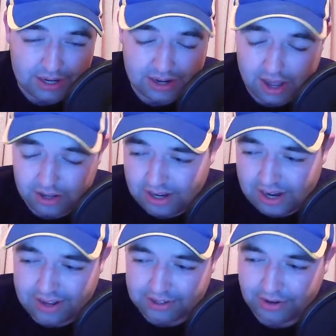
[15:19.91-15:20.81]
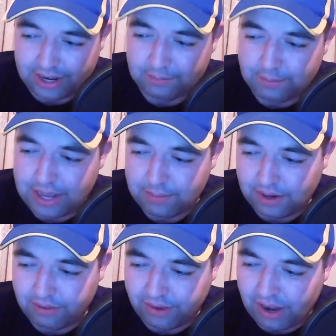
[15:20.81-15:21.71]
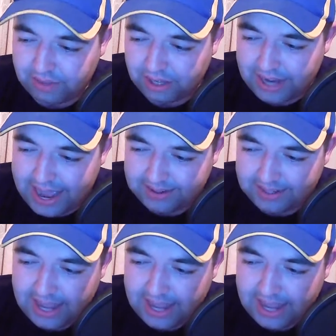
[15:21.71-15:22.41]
Lot of great people involved in that,